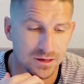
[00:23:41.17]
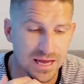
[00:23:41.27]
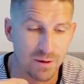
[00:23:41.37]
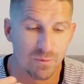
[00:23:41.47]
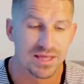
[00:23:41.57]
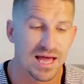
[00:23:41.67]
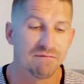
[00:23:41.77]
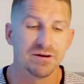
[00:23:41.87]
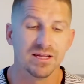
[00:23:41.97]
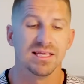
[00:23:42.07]
and with
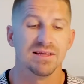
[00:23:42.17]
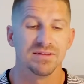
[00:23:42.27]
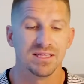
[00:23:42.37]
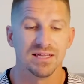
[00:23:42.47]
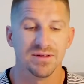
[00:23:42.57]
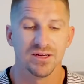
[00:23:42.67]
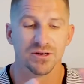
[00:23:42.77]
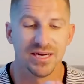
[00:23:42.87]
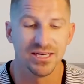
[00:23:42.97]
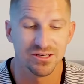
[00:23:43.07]
every living
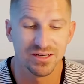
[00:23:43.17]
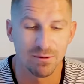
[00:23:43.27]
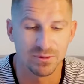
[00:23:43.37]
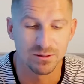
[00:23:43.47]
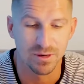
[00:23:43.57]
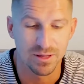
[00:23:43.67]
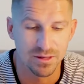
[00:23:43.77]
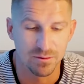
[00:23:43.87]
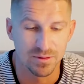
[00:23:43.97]
creature that was with you,